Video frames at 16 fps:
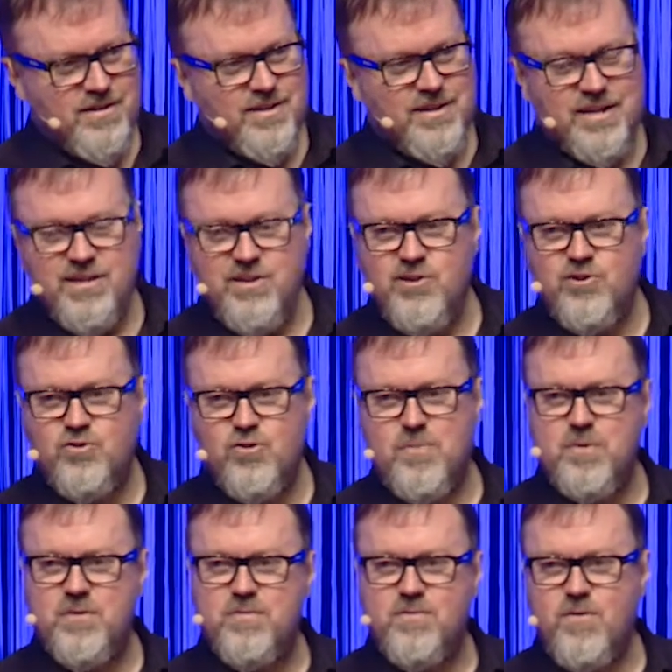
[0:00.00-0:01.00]
and you drop
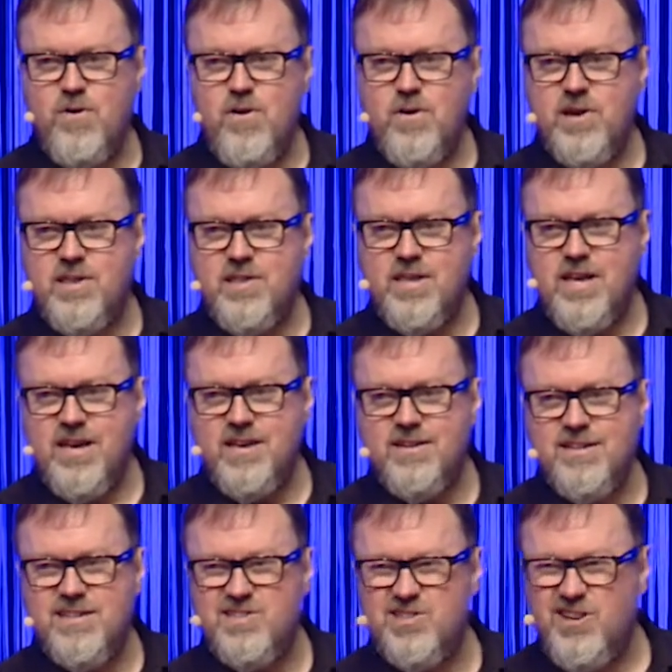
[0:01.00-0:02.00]
a frog in that,
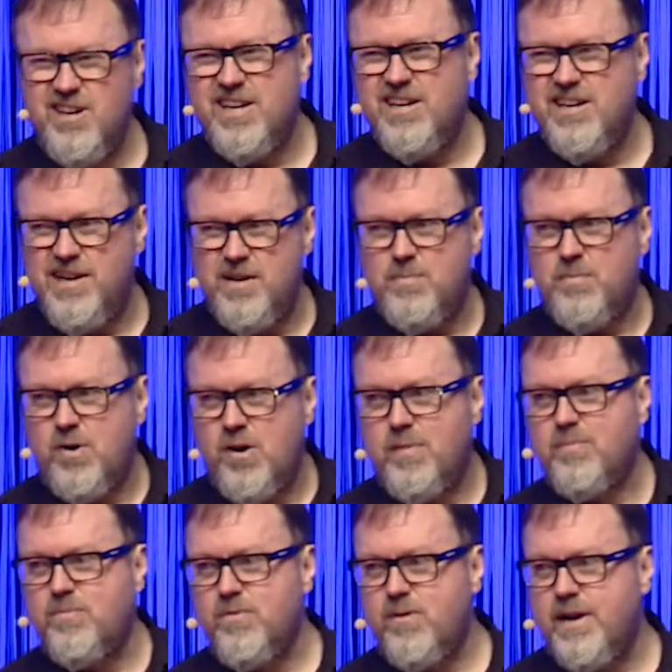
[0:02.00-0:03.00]
it's likely to
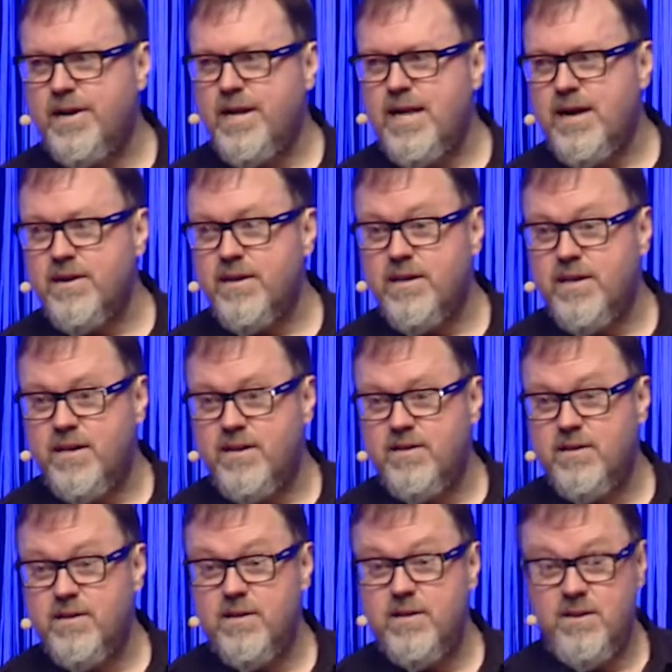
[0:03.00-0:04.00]
pop right out again.
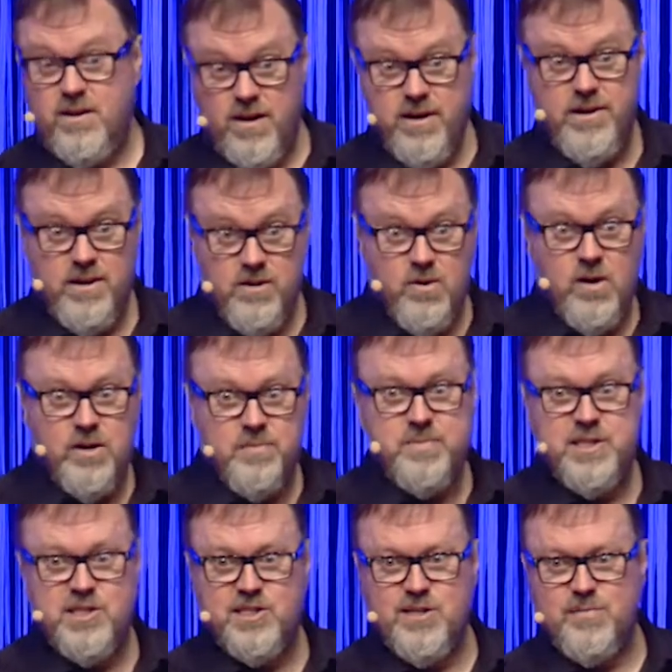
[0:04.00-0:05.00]
I know I'd be
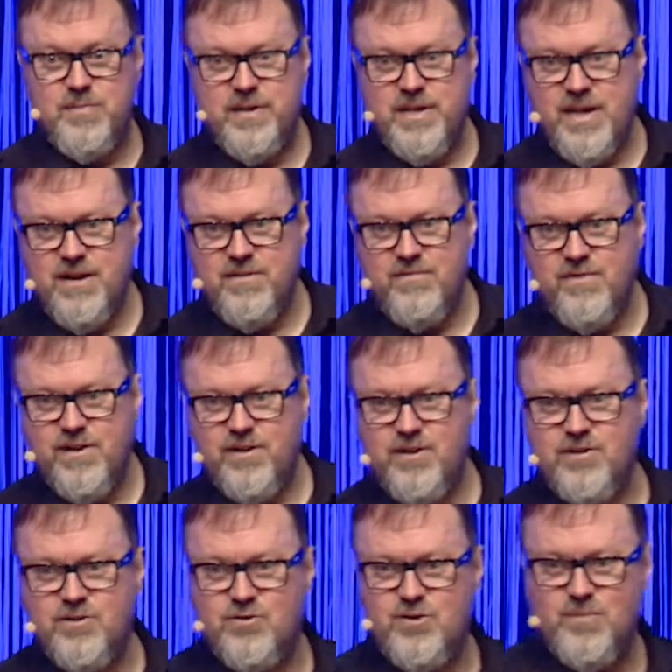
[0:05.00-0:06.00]
jumping out if I
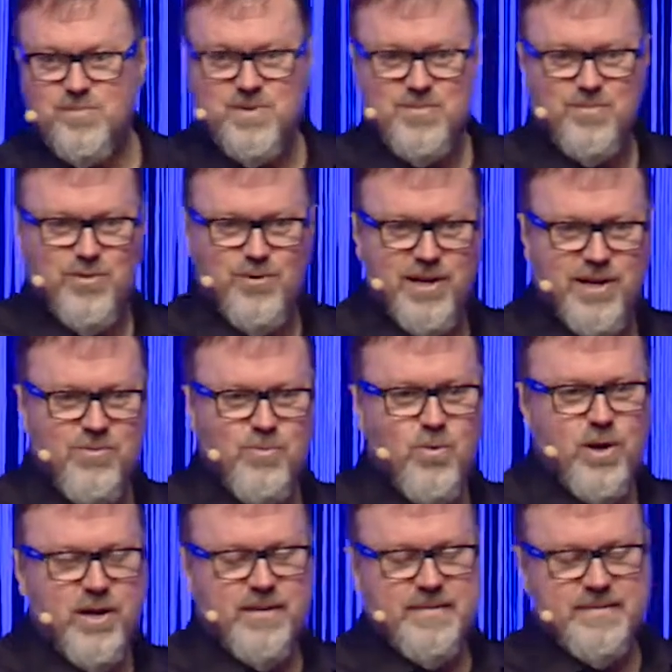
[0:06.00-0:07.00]
got dropped in boiling
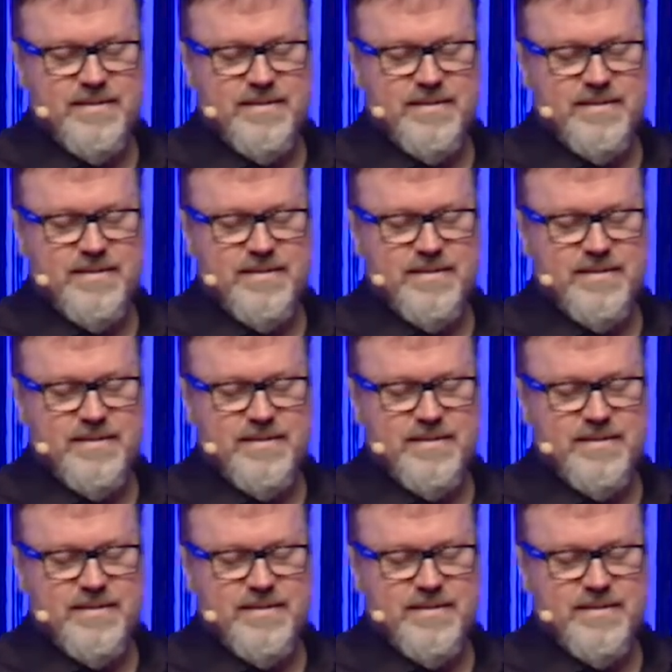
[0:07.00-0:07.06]
water.